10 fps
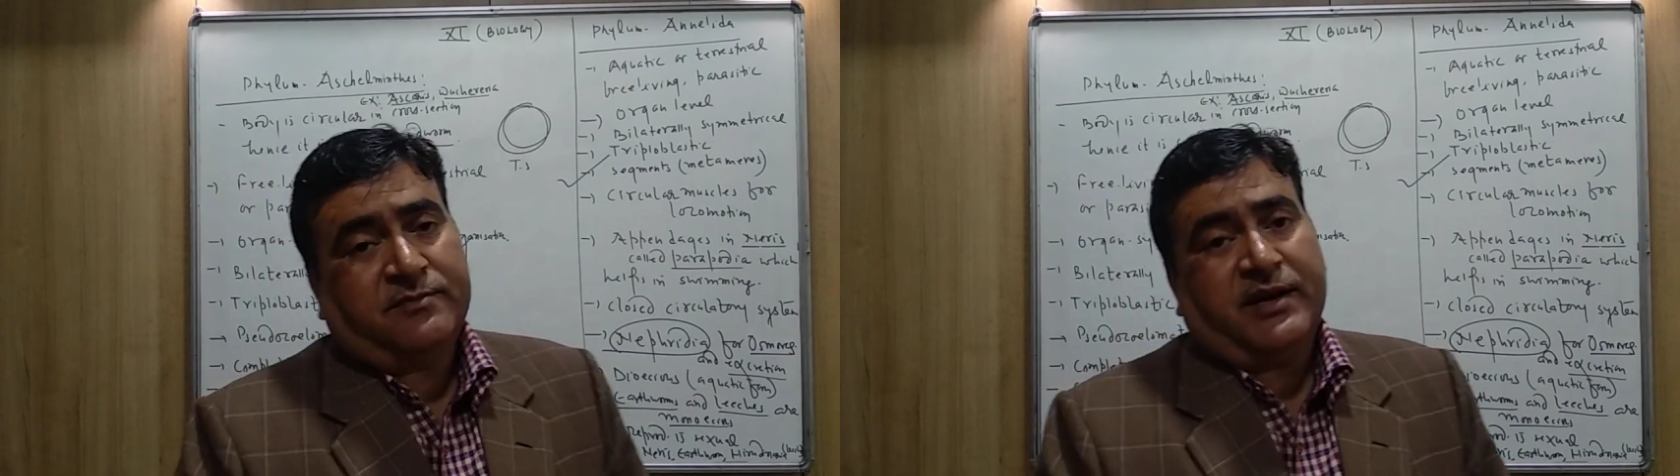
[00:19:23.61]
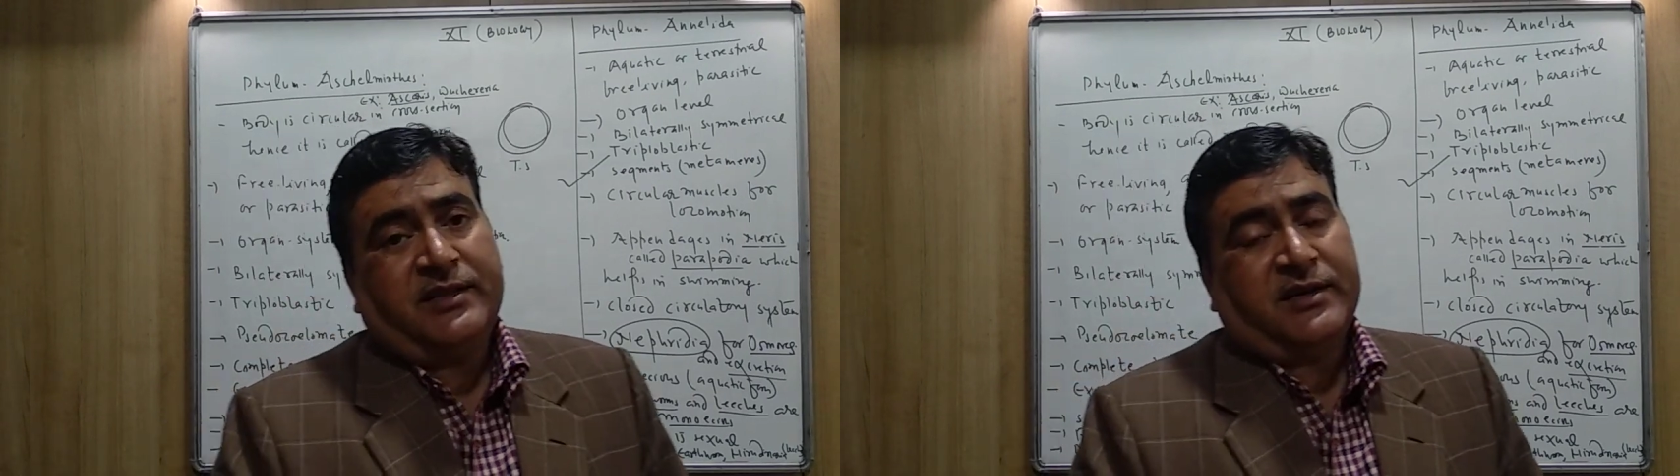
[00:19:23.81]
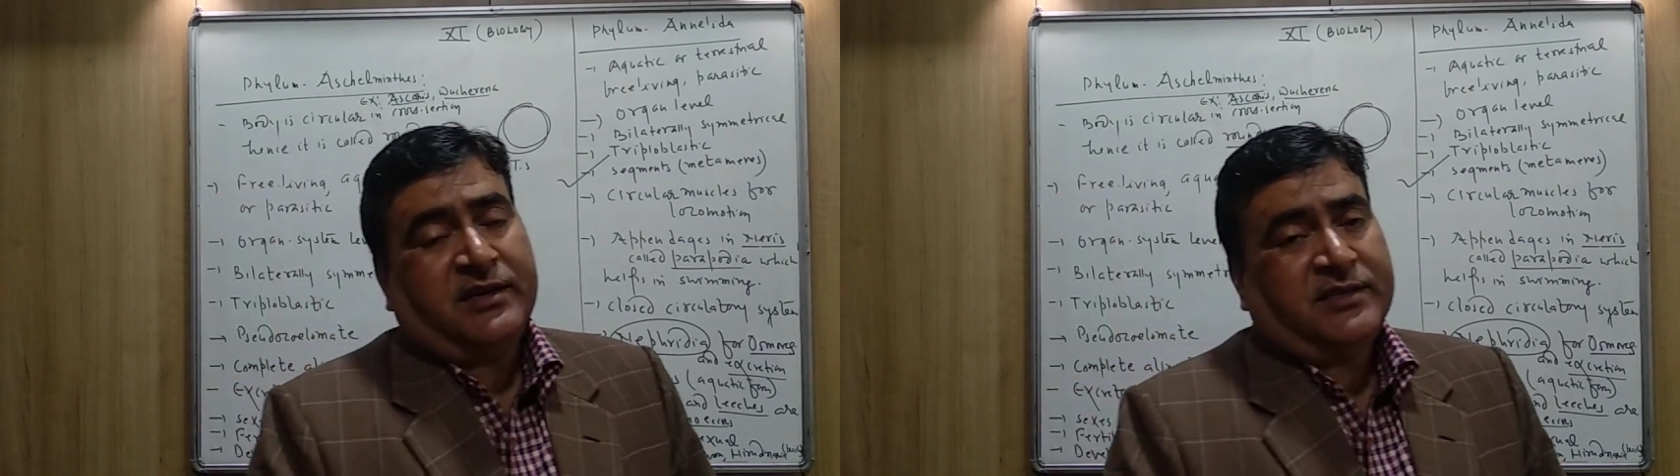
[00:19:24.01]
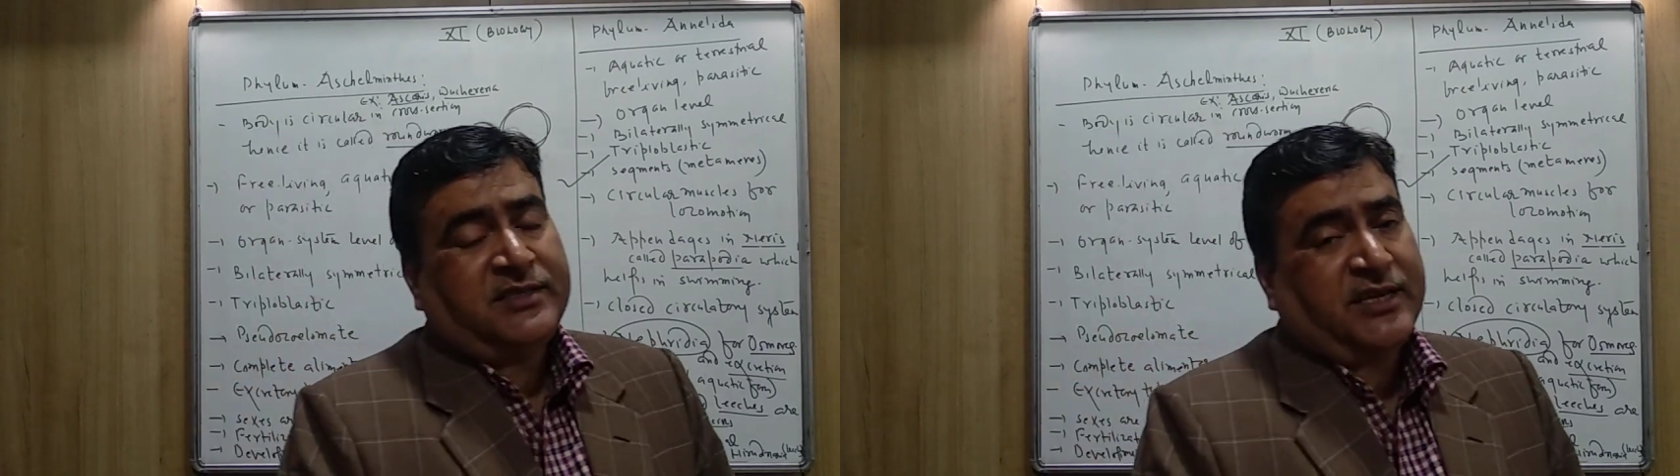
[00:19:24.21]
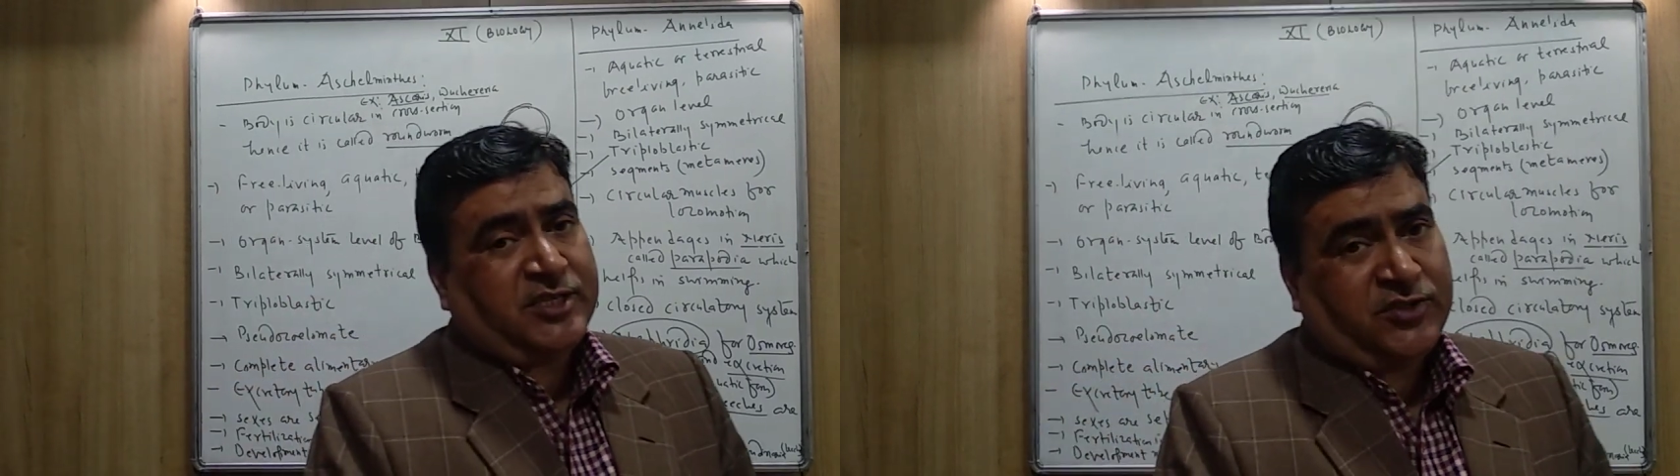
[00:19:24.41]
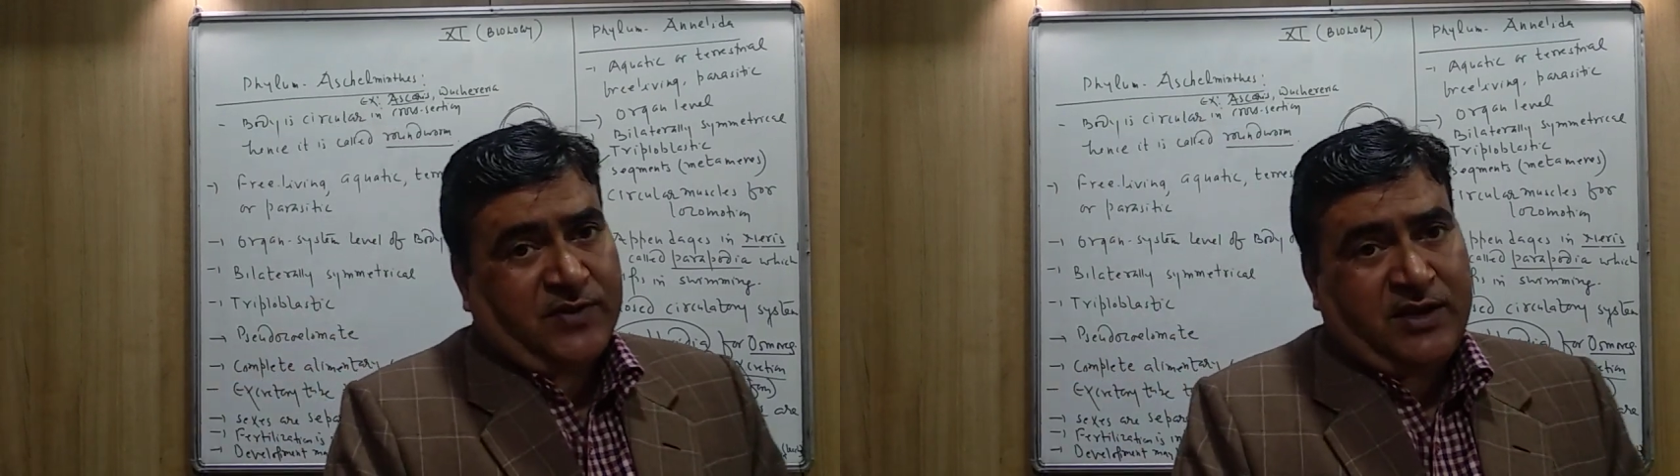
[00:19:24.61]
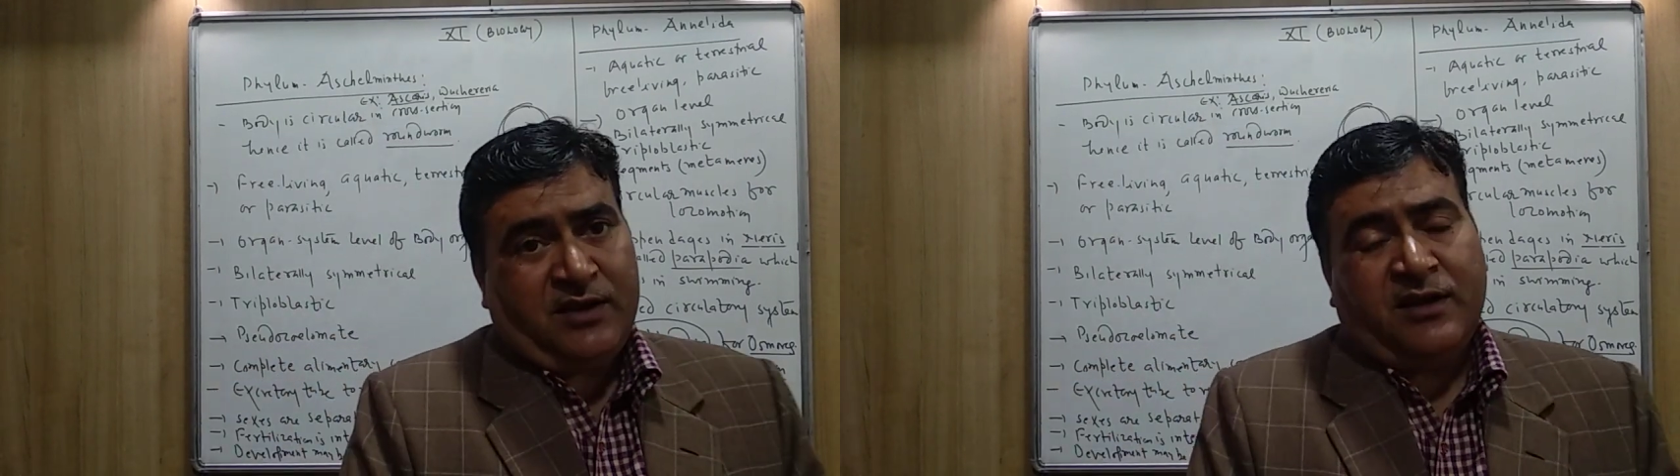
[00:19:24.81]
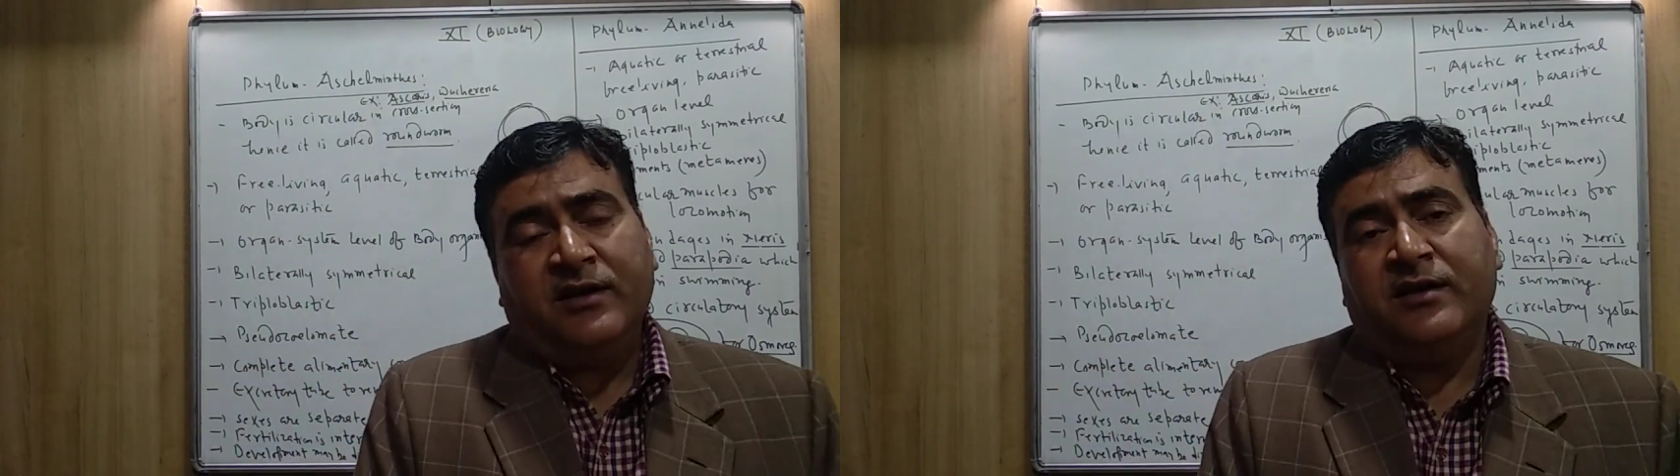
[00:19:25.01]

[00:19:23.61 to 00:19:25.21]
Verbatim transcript: by the sexual